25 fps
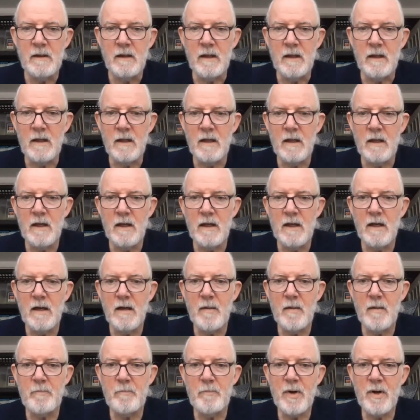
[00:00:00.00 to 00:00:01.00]

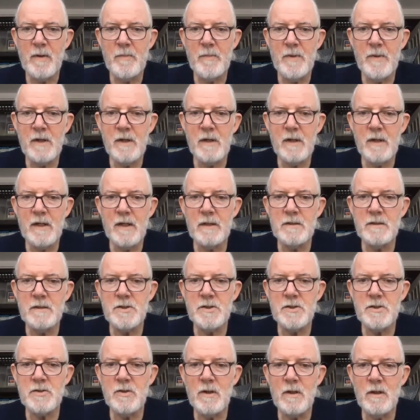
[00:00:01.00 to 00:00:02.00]
uh, permanent
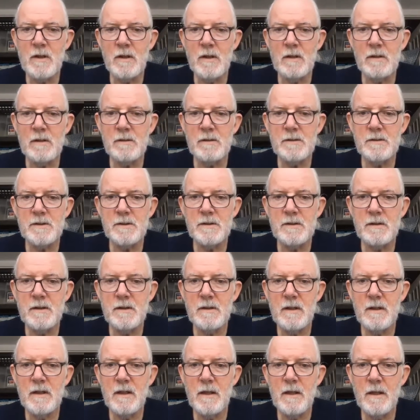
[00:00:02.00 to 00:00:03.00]
installed
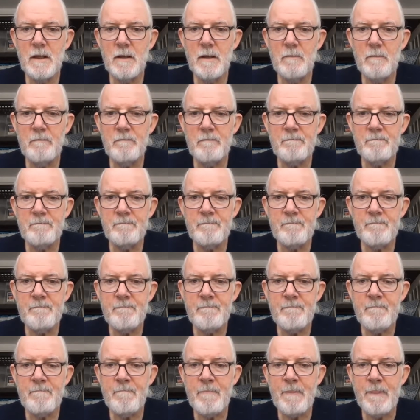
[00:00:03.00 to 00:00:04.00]
um,
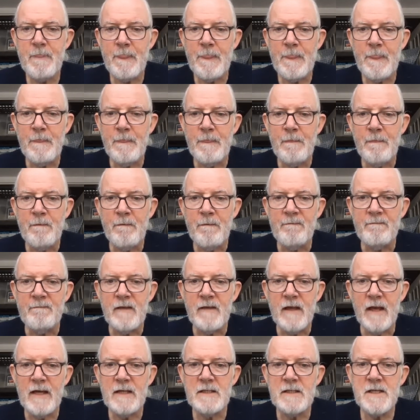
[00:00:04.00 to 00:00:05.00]

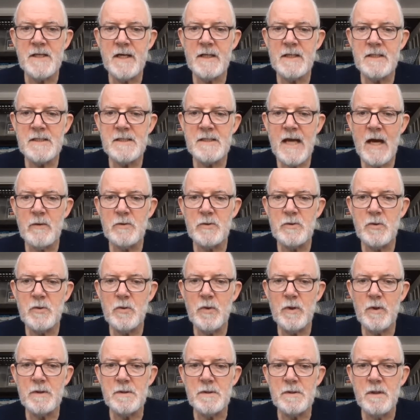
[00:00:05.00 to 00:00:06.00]
antennas
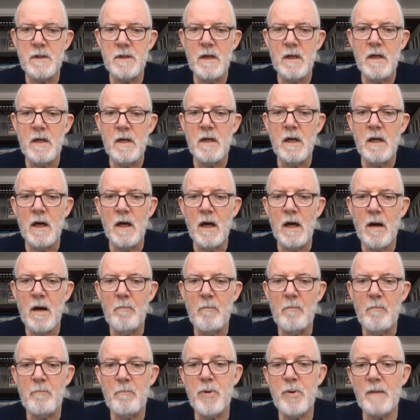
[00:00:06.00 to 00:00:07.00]
outdoors uh,
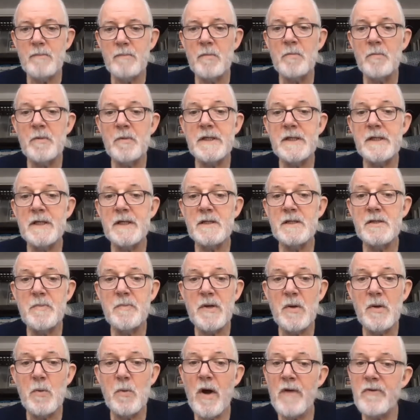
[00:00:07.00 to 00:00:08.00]
probably need to
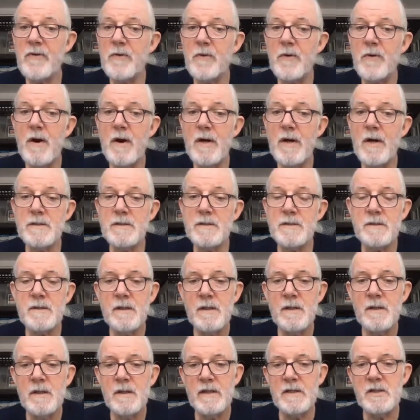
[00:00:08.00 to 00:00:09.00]
be weatherized
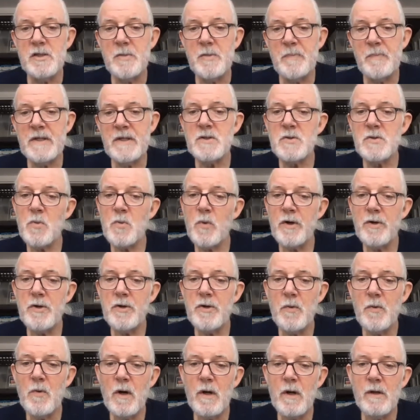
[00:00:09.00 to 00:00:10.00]
it depends where
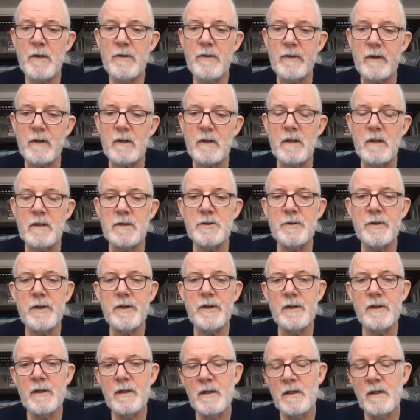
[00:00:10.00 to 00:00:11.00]
you are in the
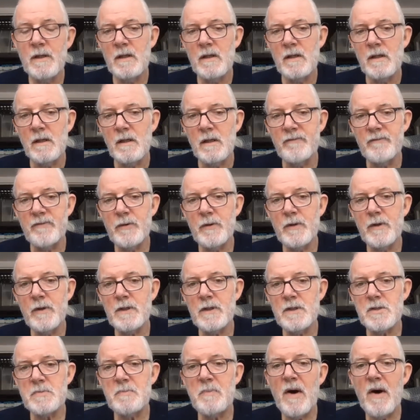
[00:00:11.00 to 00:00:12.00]
country if you're in
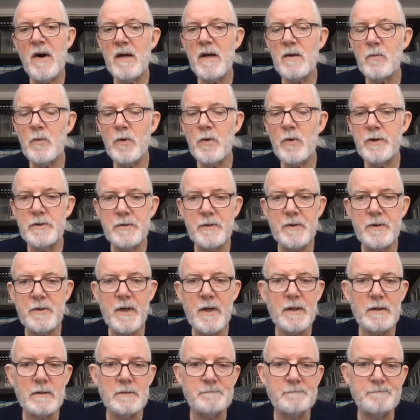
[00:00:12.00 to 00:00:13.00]
a spot where you
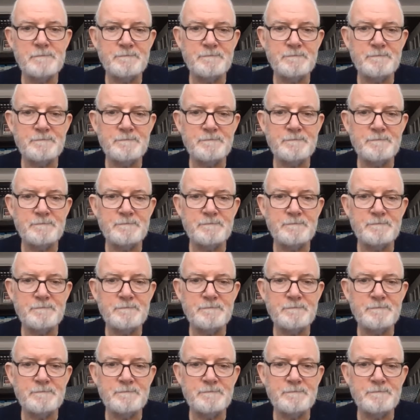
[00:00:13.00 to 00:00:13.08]
get